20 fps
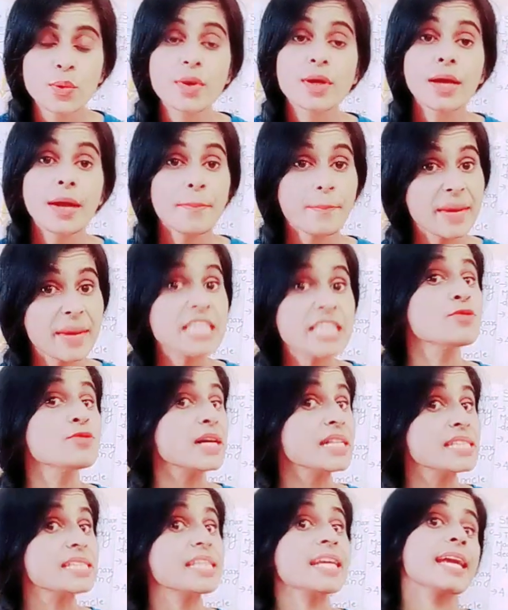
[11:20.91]
Please once
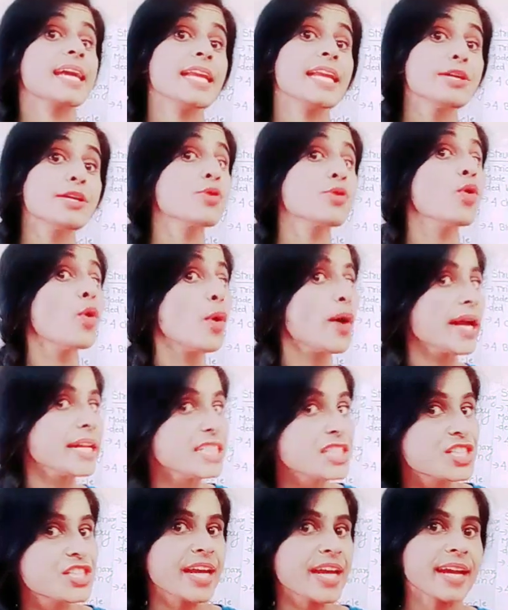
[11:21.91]
again you go and
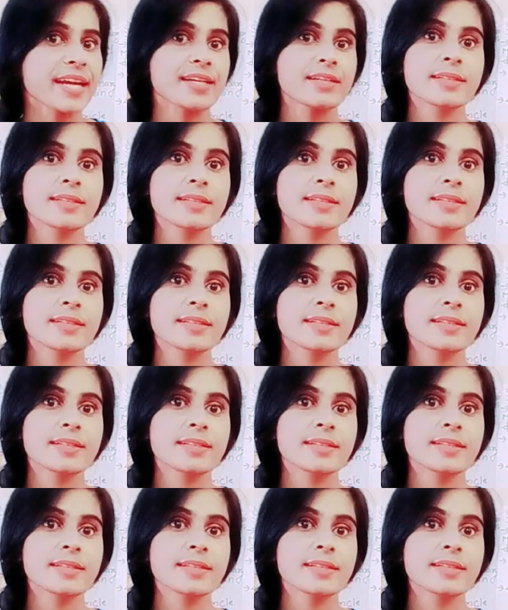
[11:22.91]
check.